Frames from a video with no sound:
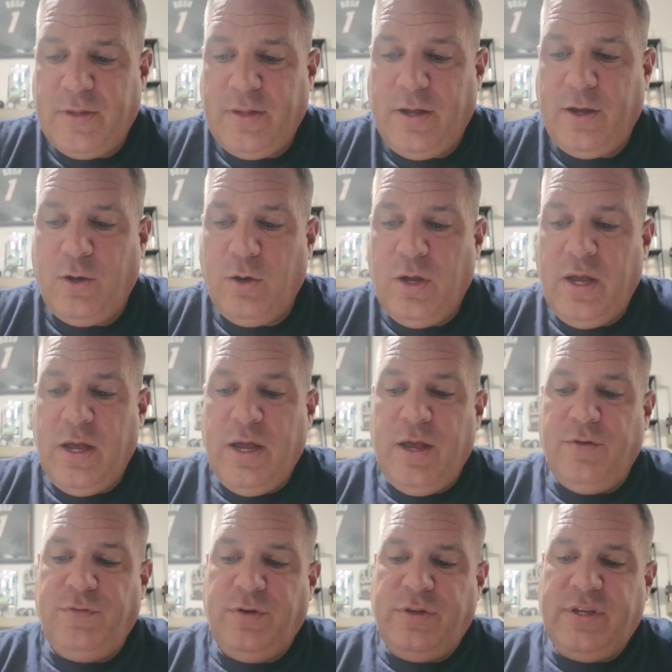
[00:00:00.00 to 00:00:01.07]
Now,
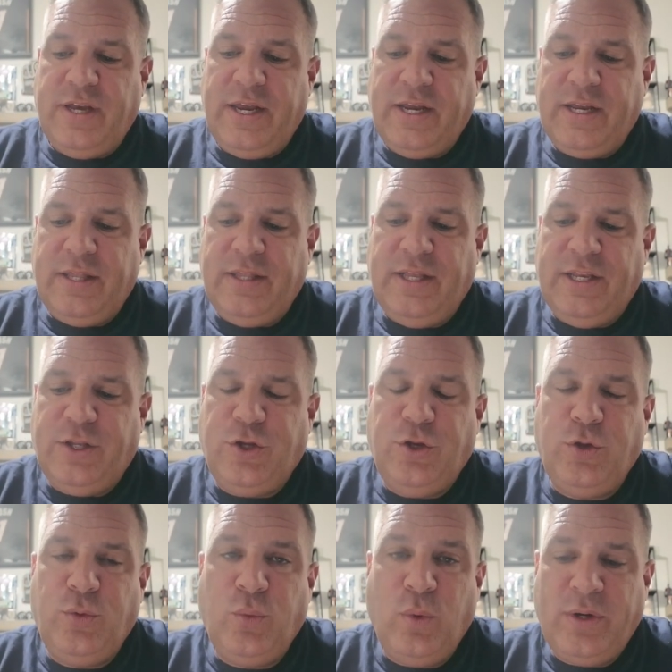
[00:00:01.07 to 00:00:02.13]
If you take the
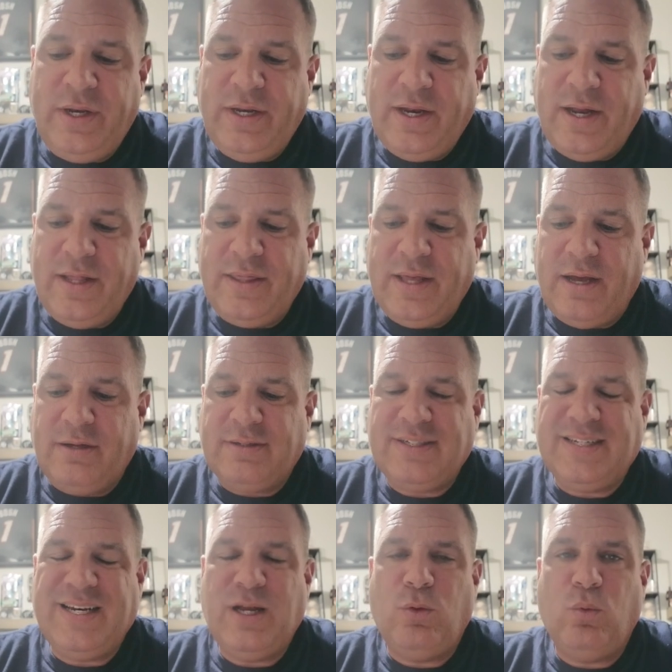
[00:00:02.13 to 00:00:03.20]

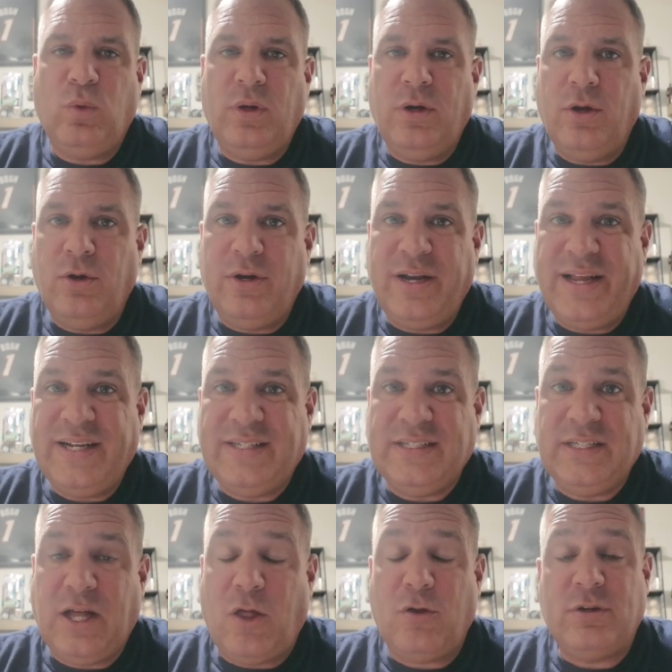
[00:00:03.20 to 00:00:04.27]

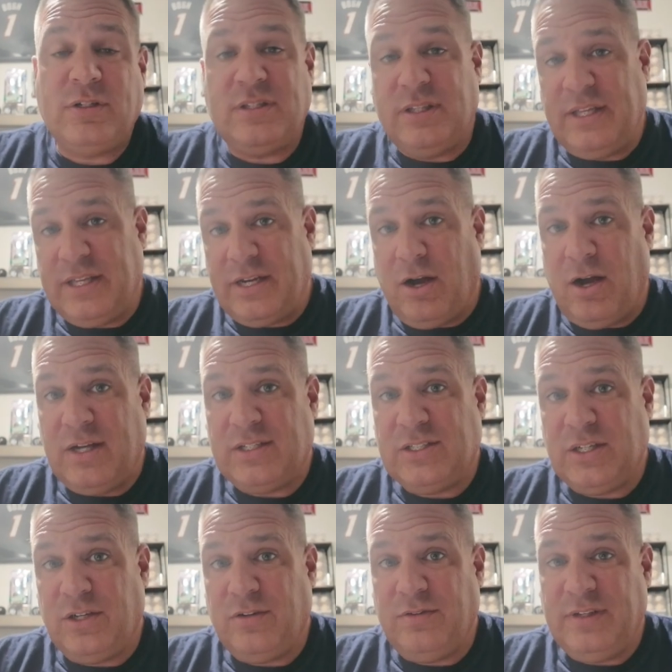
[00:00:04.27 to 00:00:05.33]
$29,118, the
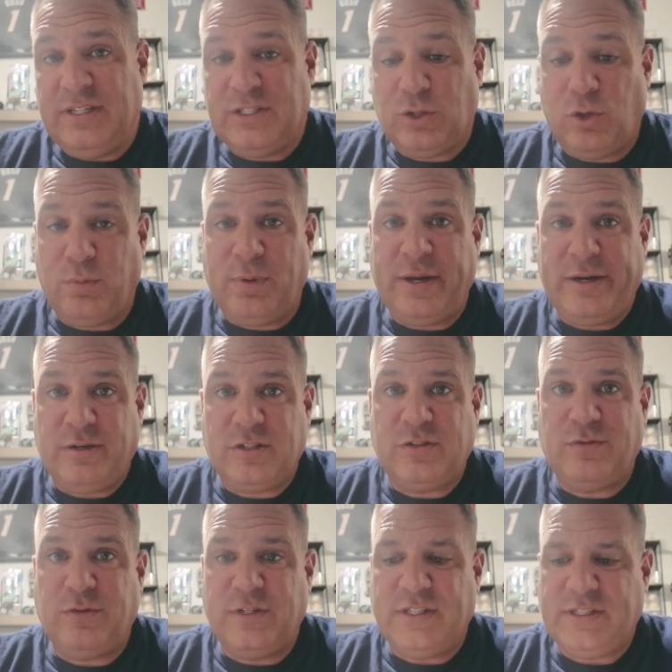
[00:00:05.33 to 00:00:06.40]
cost of the solar panels
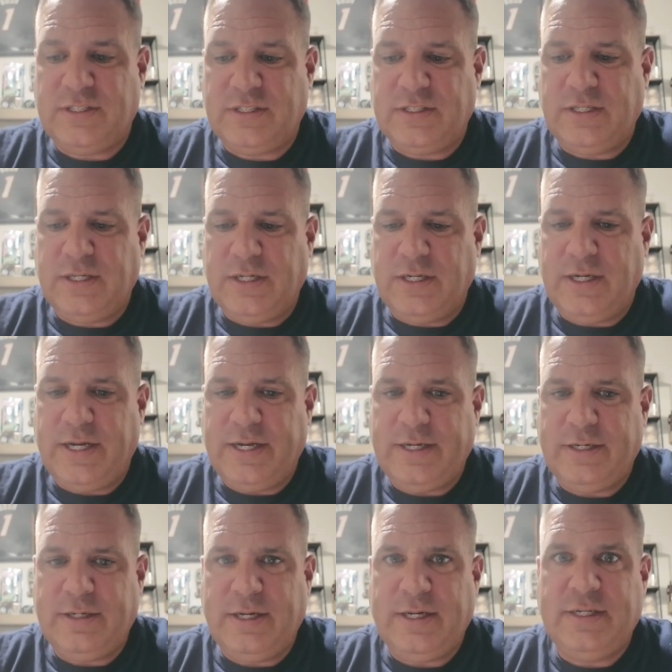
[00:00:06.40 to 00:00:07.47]
for this
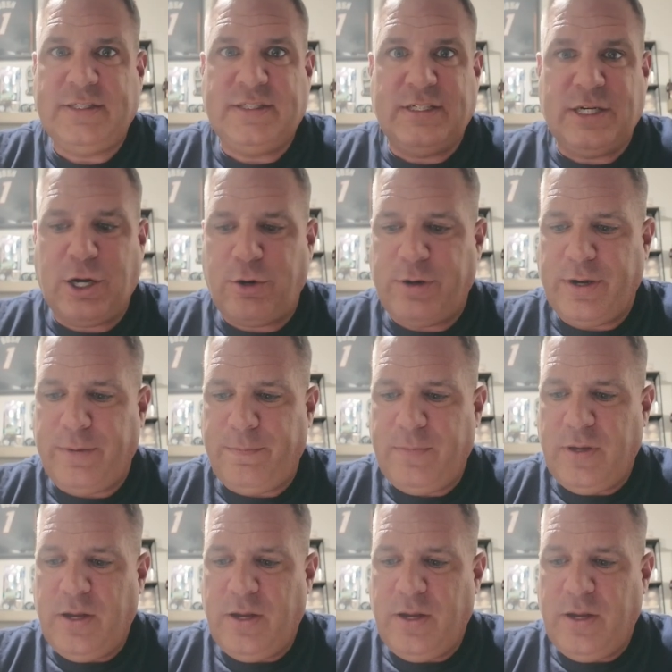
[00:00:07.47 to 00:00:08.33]
scenario,